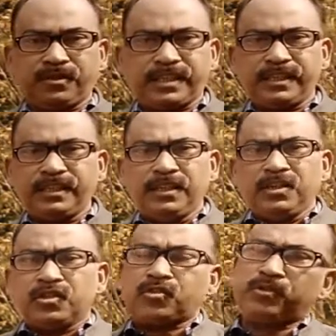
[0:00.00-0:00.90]
Okay,
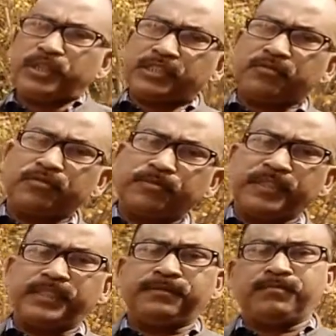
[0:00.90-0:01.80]
so this could
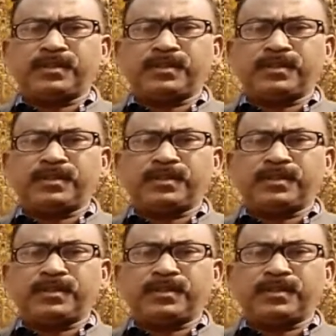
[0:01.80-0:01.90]
be.